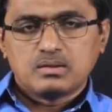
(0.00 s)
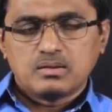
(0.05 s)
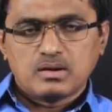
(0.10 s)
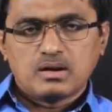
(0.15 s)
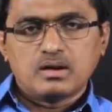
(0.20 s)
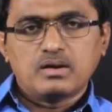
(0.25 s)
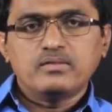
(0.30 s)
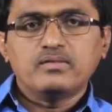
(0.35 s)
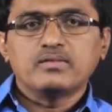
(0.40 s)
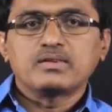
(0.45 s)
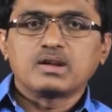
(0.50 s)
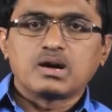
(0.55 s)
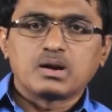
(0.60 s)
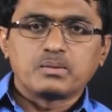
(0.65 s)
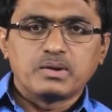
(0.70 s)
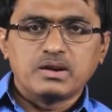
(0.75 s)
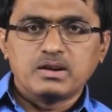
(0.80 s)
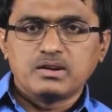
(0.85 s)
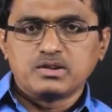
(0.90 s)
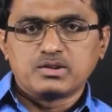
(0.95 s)
of
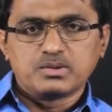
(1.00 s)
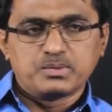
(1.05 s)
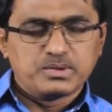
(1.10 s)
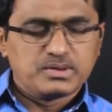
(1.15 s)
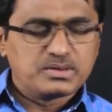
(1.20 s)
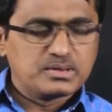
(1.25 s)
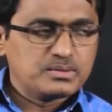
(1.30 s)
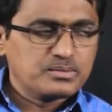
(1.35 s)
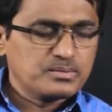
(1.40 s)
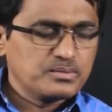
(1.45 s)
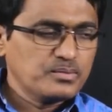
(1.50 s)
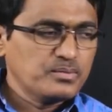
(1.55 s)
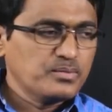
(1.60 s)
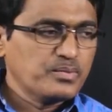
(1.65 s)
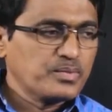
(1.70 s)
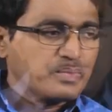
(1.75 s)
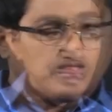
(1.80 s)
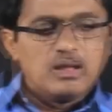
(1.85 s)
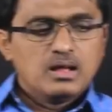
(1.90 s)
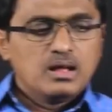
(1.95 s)
normal distribution.
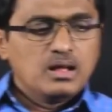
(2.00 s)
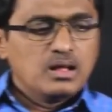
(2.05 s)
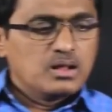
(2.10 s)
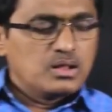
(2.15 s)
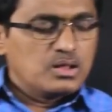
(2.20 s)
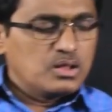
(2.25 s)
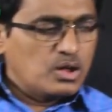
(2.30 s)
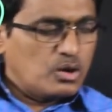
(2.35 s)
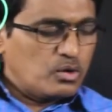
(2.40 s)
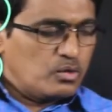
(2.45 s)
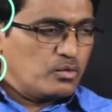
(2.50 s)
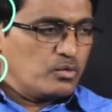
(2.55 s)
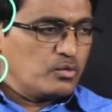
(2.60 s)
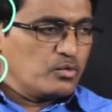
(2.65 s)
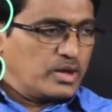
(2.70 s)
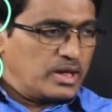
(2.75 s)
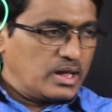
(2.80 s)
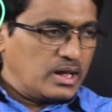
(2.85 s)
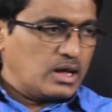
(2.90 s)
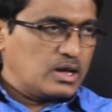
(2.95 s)
Now
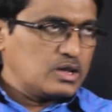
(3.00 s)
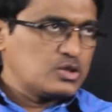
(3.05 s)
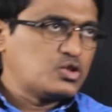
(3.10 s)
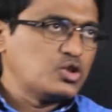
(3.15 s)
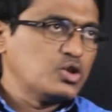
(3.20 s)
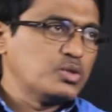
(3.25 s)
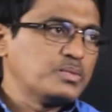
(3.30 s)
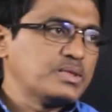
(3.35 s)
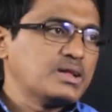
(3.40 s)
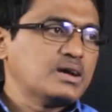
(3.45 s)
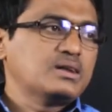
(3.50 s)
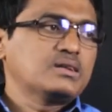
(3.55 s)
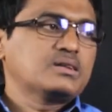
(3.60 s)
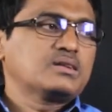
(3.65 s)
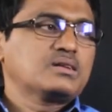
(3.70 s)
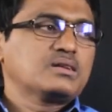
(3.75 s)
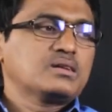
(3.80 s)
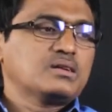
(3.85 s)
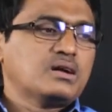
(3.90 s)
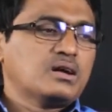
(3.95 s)
we assume that,
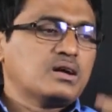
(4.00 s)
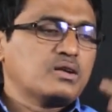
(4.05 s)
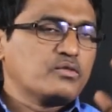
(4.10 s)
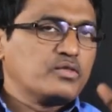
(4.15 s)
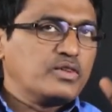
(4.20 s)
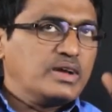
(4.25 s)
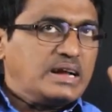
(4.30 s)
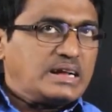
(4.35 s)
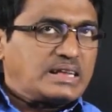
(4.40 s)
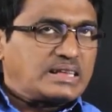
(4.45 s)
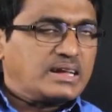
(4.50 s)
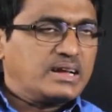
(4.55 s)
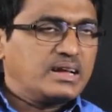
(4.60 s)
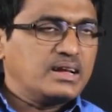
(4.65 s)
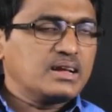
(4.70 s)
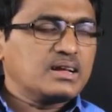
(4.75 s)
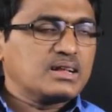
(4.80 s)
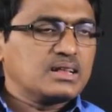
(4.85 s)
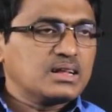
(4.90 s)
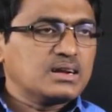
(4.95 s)
or we
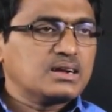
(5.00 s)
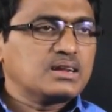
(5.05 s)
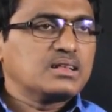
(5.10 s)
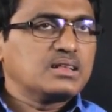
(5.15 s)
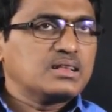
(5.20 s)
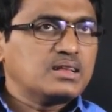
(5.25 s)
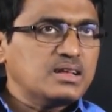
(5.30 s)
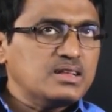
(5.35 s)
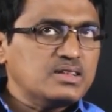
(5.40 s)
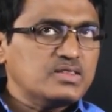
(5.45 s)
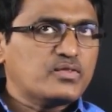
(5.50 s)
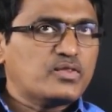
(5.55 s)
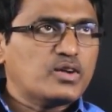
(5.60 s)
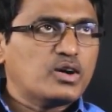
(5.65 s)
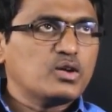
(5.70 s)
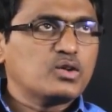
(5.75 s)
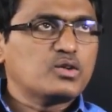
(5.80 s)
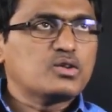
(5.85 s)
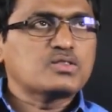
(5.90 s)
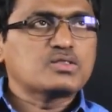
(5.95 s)
take that this
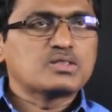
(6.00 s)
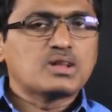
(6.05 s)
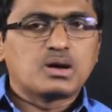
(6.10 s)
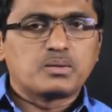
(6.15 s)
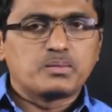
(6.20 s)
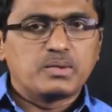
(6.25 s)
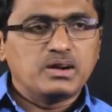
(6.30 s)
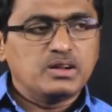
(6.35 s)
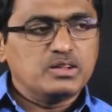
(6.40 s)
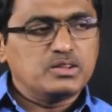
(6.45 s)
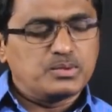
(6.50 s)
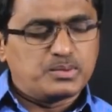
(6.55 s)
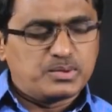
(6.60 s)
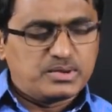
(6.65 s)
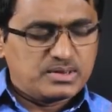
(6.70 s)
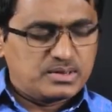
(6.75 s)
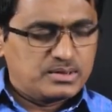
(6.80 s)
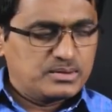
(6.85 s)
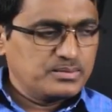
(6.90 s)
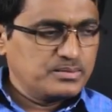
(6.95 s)
follows normal
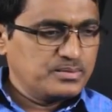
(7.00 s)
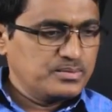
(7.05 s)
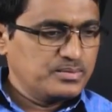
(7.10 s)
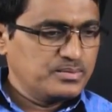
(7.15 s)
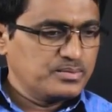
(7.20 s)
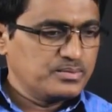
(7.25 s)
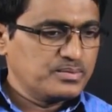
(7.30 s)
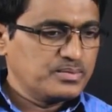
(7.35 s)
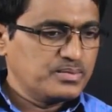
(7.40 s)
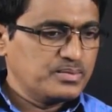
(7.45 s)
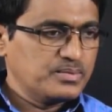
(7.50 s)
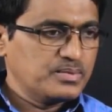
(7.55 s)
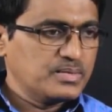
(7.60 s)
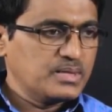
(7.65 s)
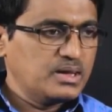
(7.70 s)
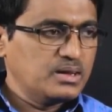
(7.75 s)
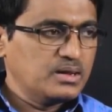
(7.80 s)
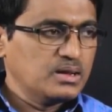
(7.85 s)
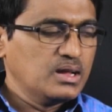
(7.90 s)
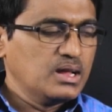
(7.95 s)
distribution.
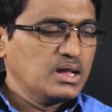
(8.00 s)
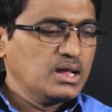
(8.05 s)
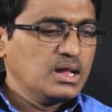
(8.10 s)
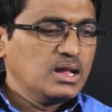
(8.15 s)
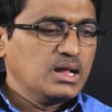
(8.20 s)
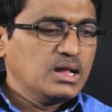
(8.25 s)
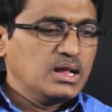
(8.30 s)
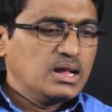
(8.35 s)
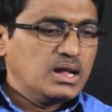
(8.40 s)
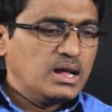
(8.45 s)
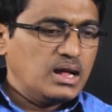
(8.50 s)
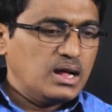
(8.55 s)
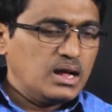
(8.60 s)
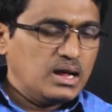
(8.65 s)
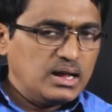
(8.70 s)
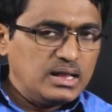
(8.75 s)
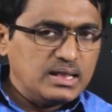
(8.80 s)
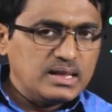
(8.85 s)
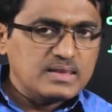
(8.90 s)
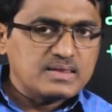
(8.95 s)
Right?
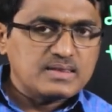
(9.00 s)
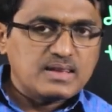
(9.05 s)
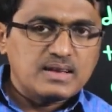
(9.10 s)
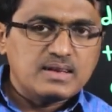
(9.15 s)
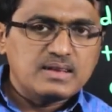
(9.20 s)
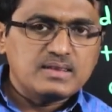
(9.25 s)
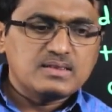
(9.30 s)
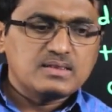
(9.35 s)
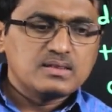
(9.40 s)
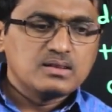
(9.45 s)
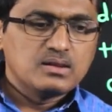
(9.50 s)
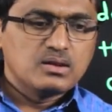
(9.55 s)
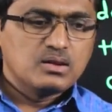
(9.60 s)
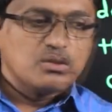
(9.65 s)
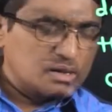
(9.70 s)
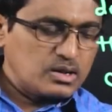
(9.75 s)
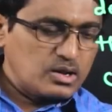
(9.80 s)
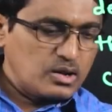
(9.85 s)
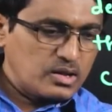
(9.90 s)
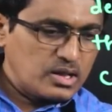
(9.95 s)
In this case,
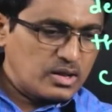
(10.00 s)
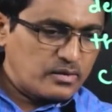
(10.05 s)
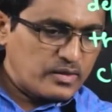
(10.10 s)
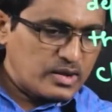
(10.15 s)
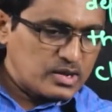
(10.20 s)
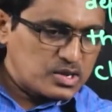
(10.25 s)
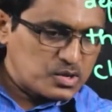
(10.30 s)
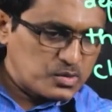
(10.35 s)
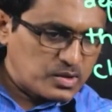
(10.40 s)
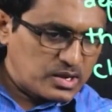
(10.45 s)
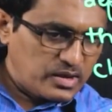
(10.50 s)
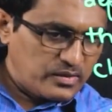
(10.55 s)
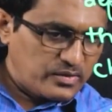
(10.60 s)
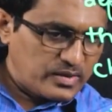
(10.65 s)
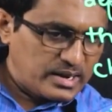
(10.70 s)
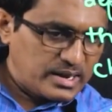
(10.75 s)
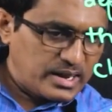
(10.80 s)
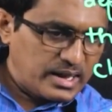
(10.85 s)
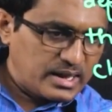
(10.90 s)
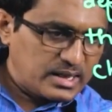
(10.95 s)
now the first one if
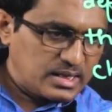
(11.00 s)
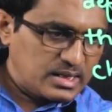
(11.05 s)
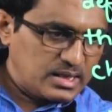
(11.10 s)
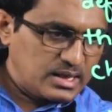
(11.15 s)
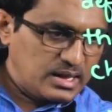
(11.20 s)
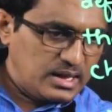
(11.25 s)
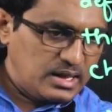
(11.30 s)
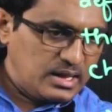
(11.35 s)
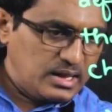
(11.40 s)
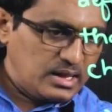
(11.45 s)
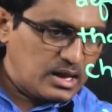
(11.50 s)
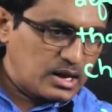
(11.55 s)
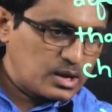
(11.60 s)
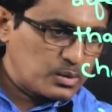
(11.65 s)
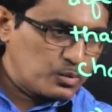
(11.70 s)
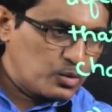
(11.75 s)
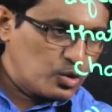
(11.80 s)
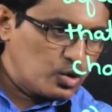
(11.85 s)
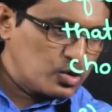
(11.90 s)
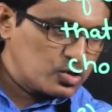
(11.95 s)
I take, the
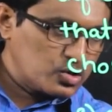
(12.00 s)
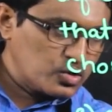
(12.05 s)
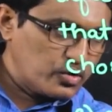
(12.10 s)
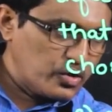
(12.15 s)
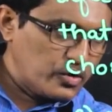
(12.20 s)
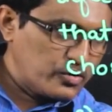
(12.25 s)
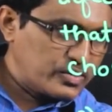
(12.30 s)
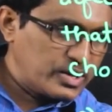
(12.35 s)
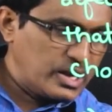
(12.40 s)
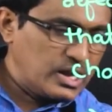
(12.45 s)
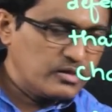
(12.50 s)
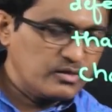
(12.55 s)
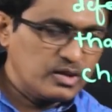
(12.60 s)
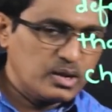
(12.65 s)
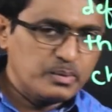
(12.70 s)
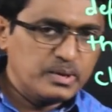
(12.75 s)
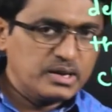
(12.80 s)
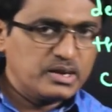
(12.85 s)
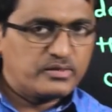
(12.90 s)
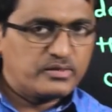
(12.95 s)
at most 15 will be